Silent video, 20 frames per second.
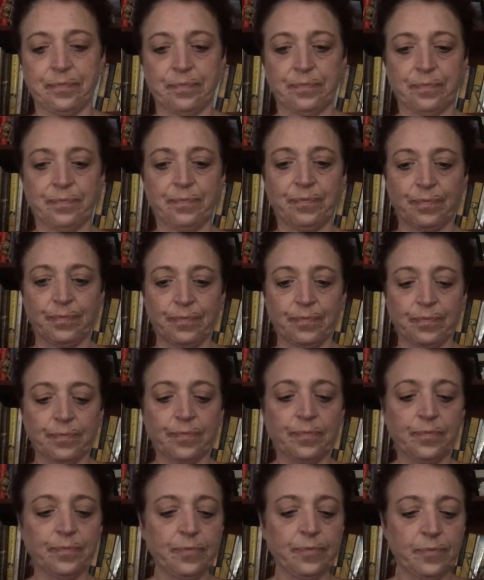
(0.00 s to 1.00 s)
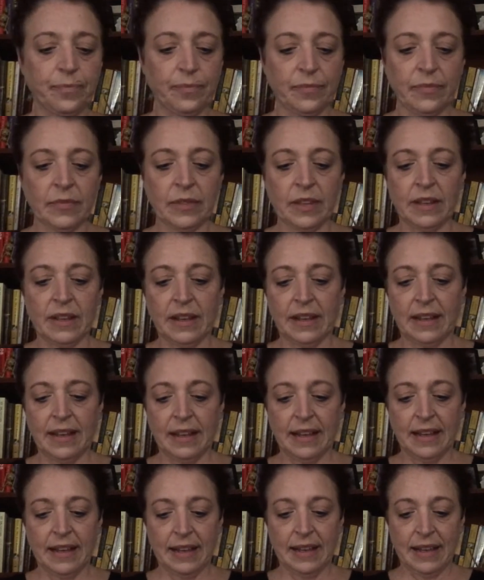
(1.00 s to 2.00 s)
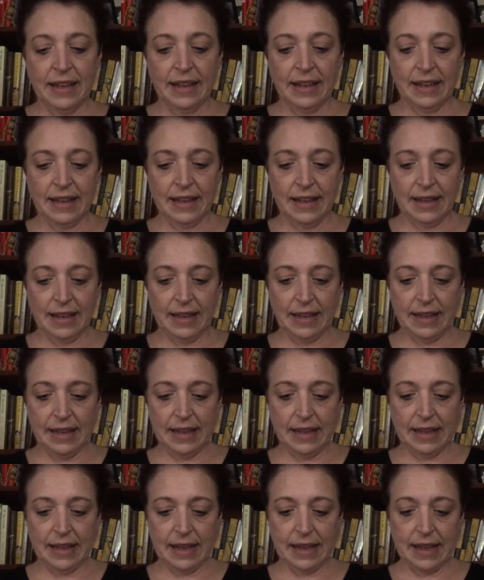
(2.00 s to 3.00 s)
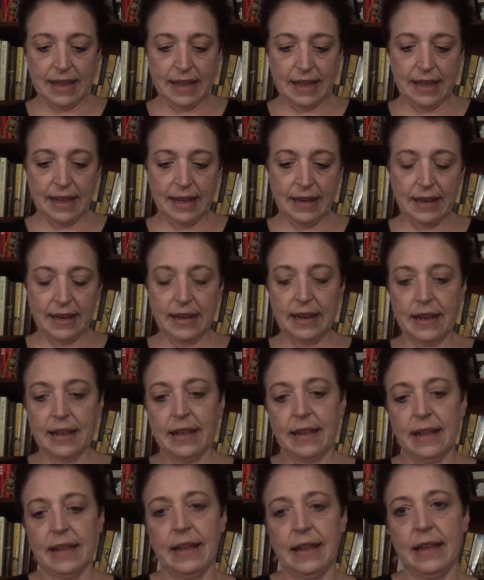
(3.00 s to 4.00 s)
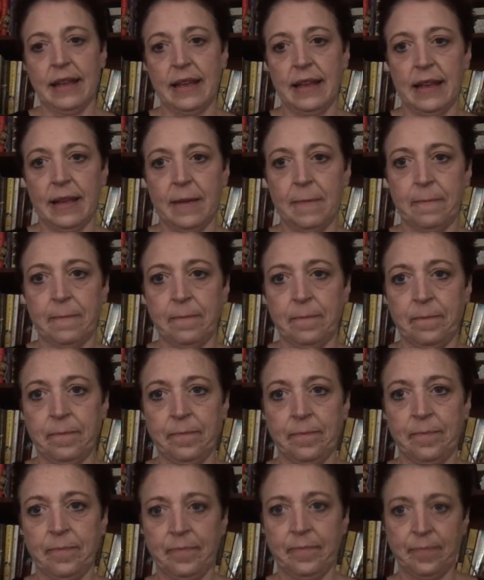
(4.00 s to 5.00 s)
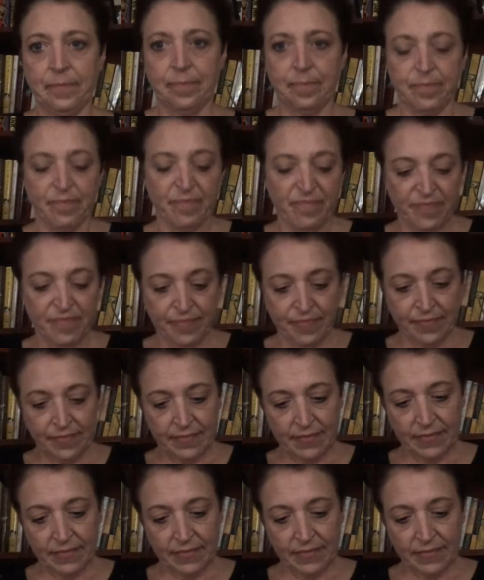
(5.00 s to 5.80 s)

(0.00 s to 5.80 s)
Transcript: (no one is talking)